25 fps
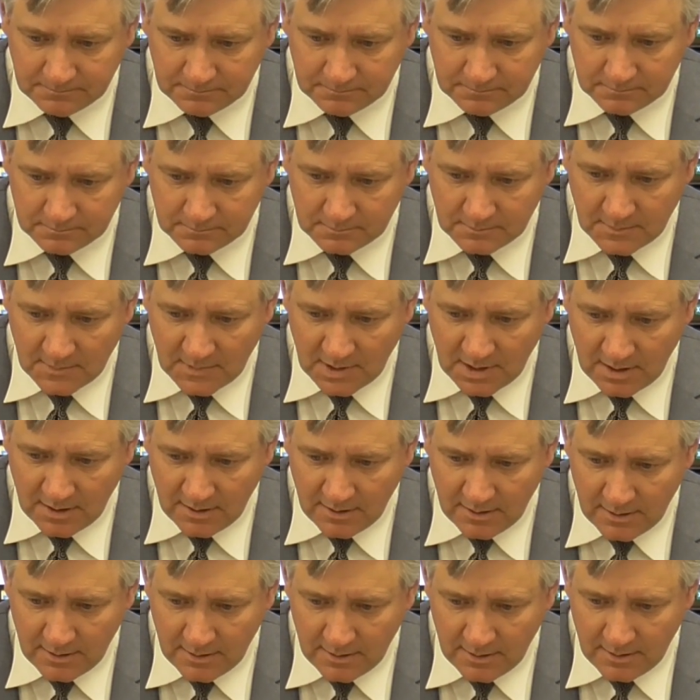
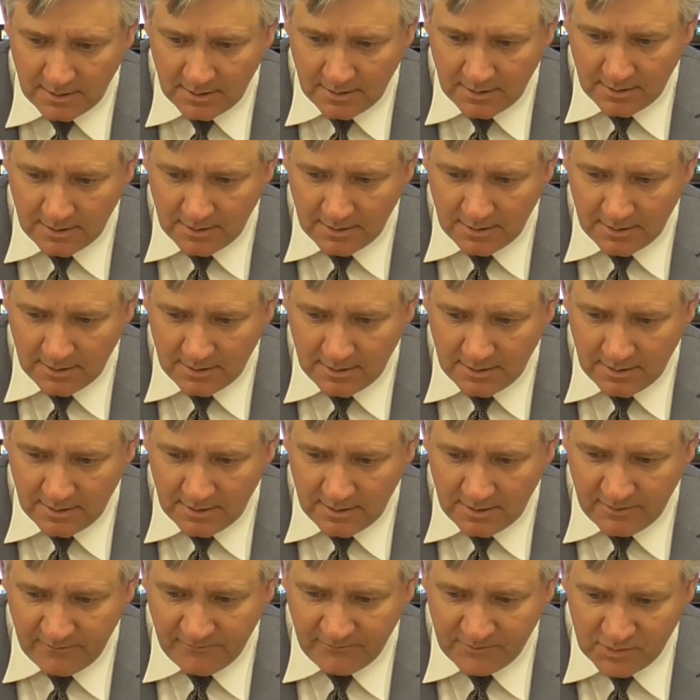25,080.
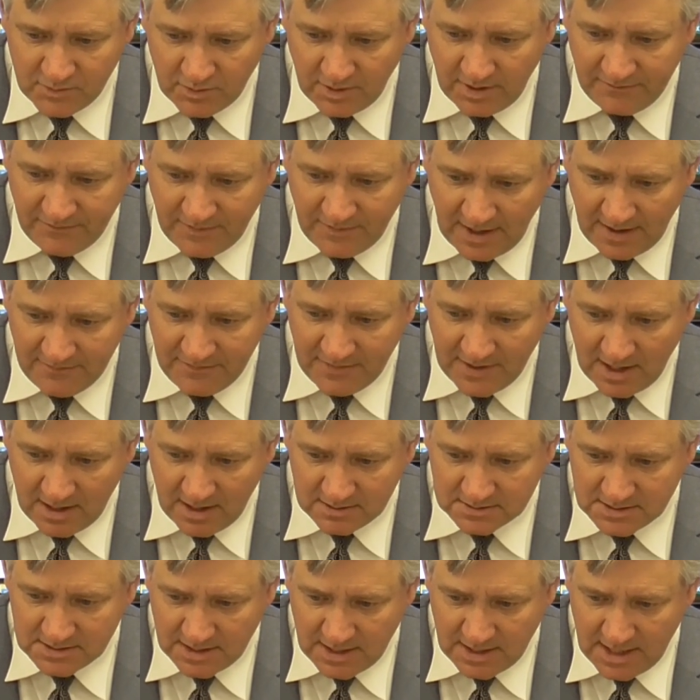
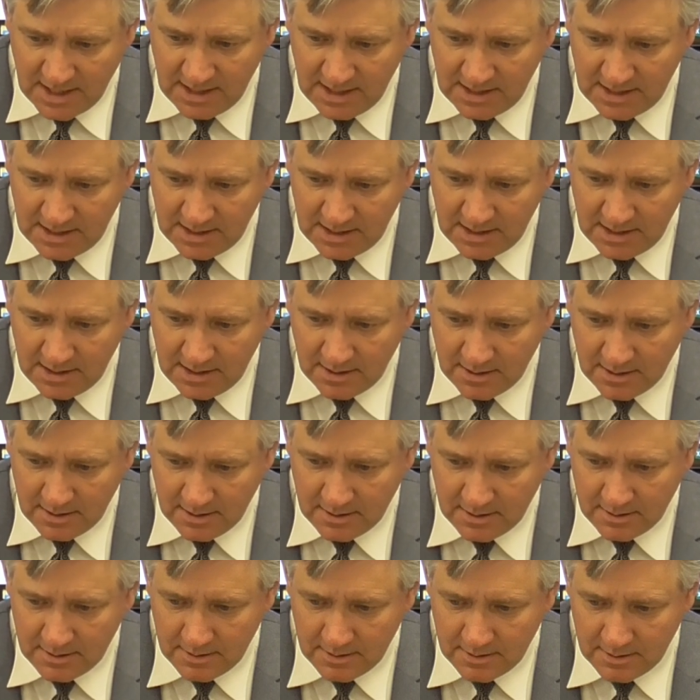25,080
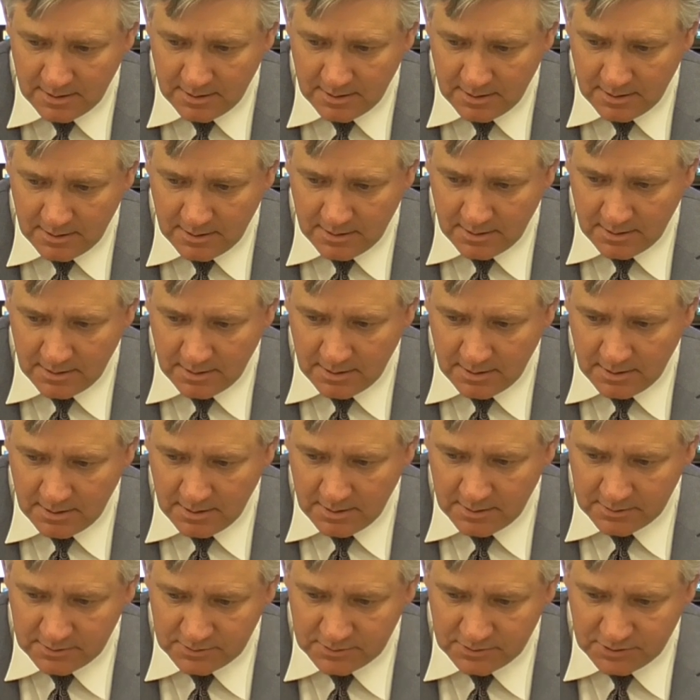
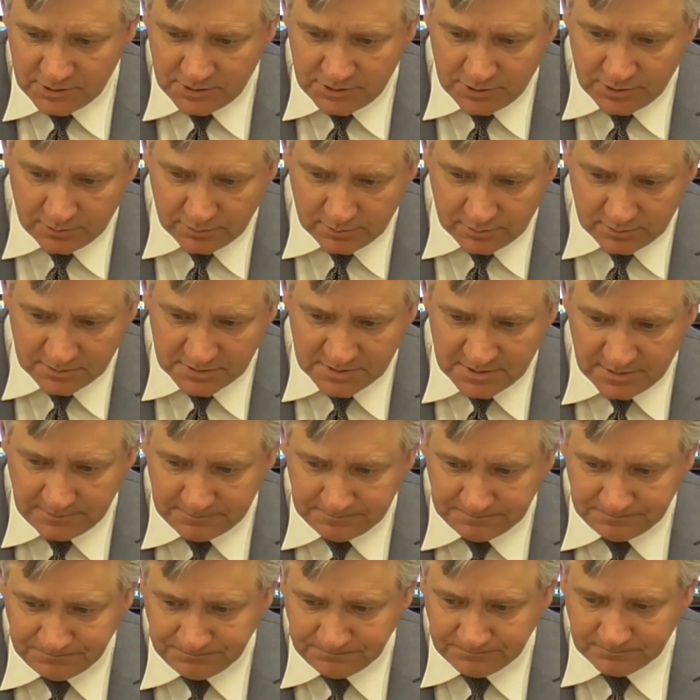joules. joules.
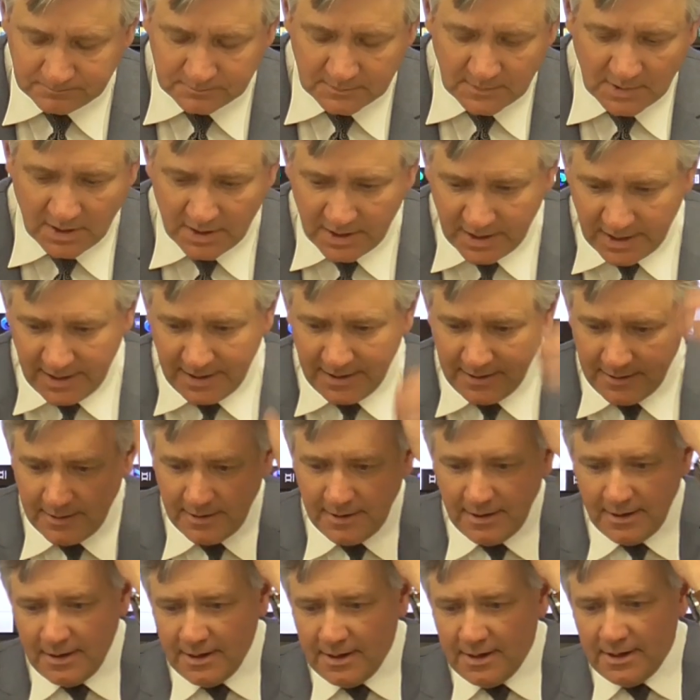Okay?
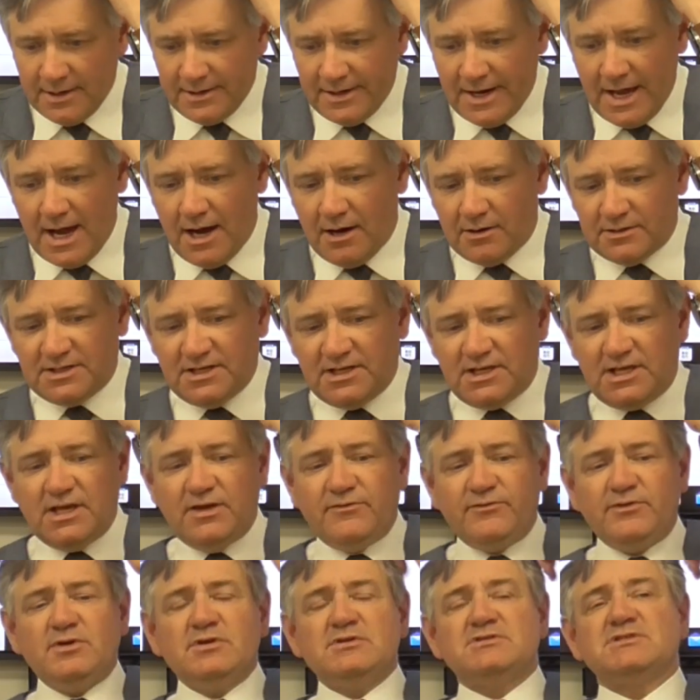Now, to
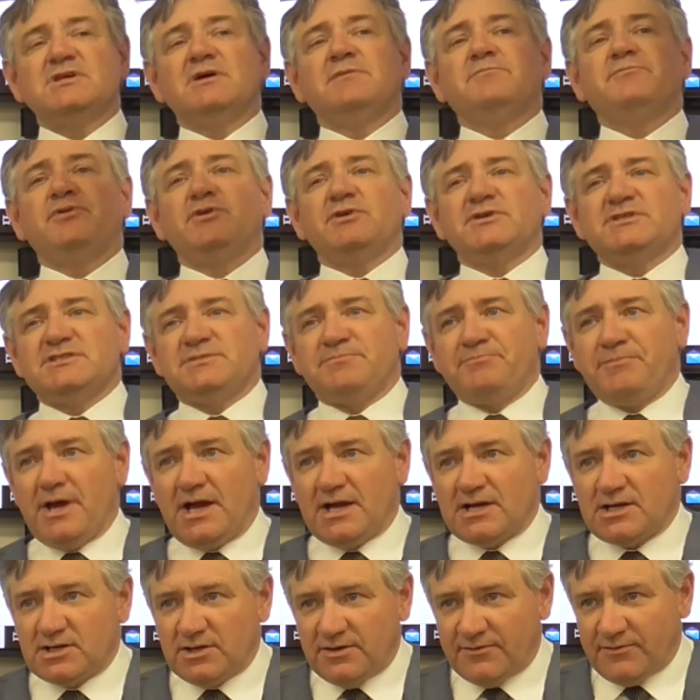give you some
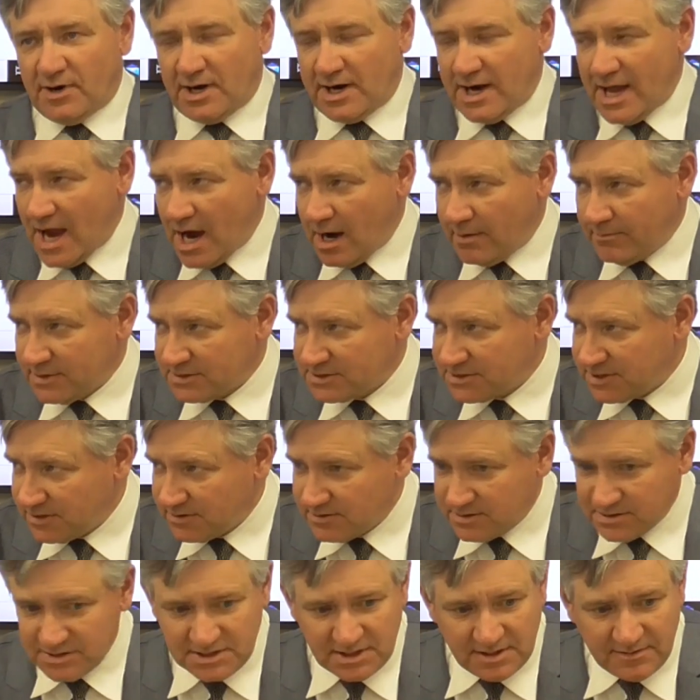perspective on how much
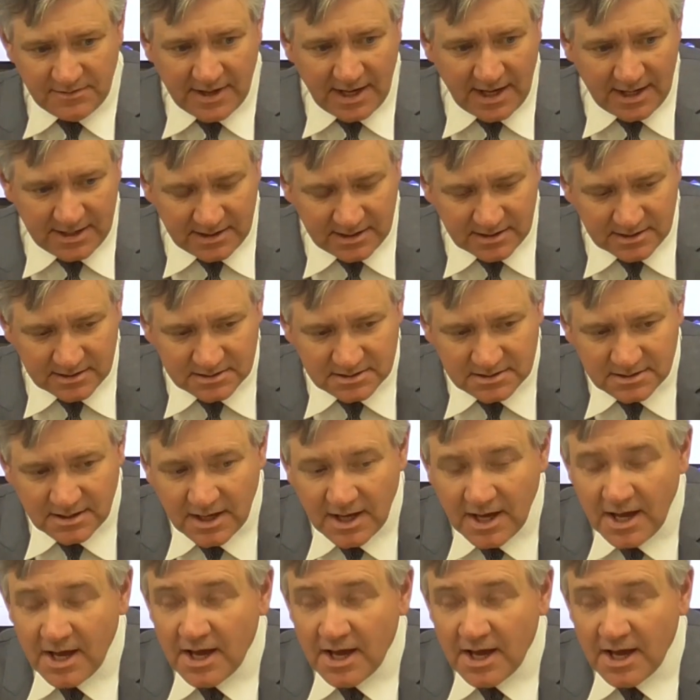energy that is,